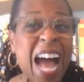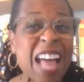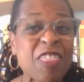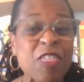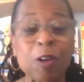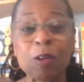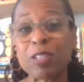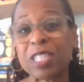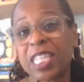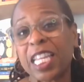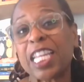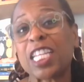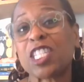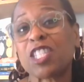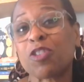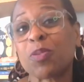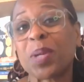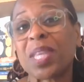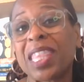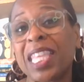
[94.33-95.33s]
Those things,
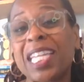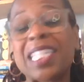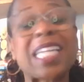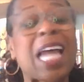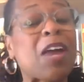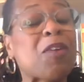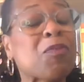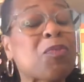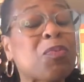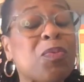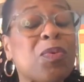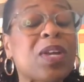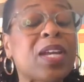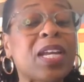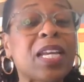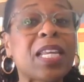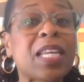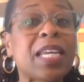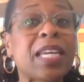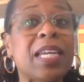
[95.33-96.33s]
three things, I
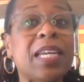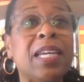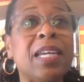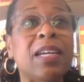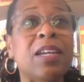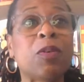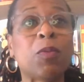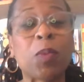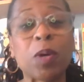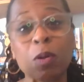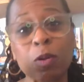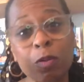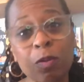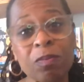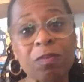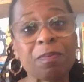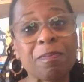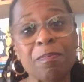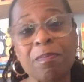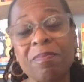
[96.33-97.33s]
really,
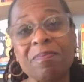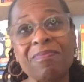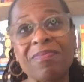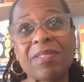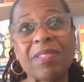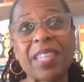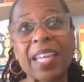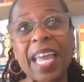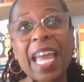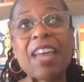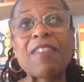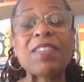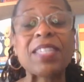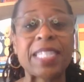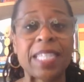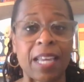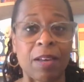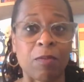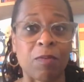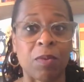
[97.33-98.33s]
well, the heavy
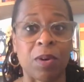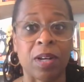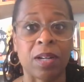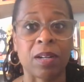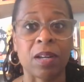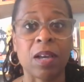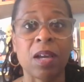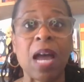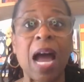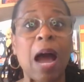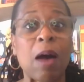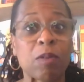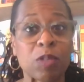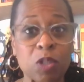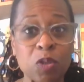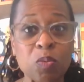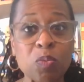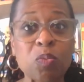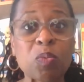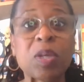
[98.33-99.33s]
set one, I
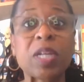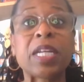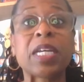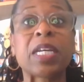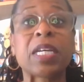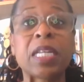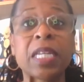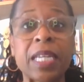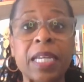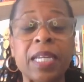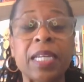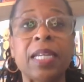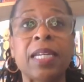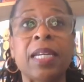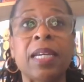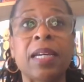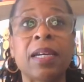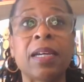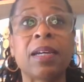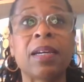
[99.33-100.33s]
was
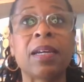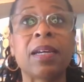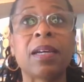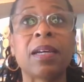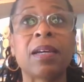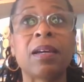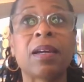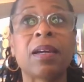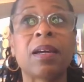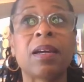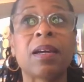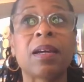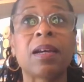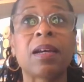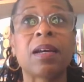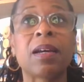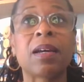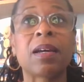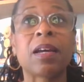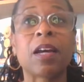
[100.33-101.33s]
really
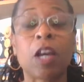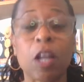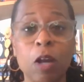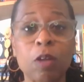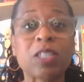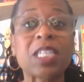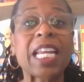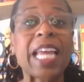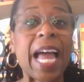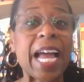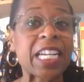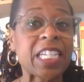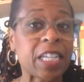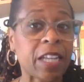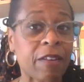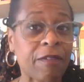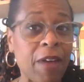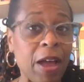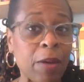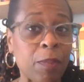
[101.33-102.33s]
could closely
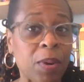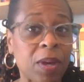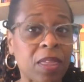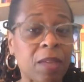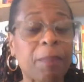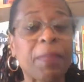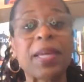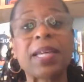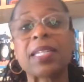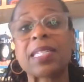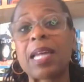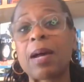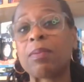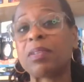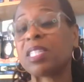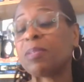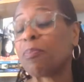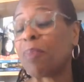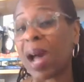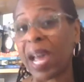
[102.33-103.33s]
identify with it because I
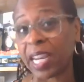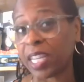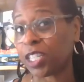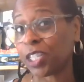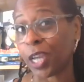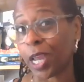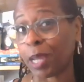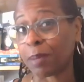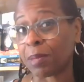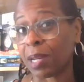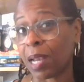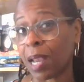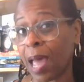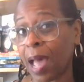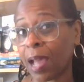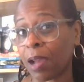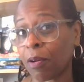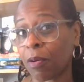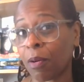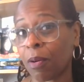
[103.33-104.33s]
was body shamed a
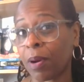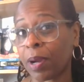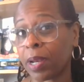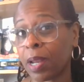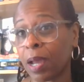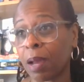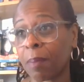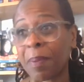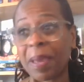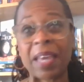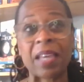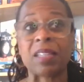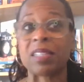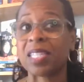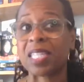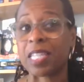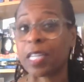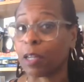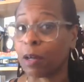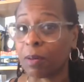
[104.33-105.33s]
lot growing up and
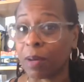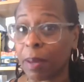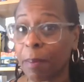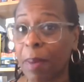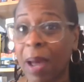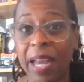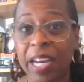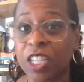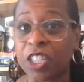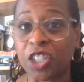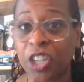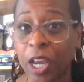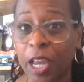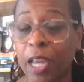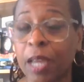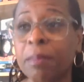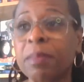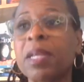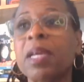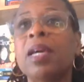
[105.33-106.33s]
still get body
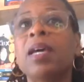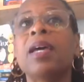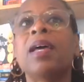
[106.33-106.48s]
shamed.